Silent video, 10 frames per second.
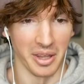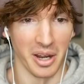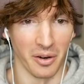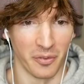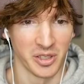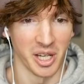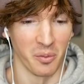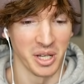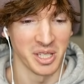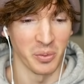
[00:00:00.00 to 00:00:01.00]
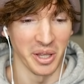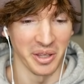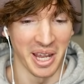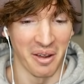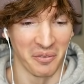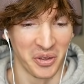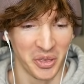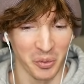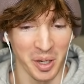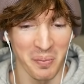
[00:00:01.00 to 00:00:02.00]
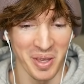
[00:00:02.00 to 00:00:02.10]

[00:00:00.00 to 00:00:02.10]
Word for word: right, there. For some reason, we only have three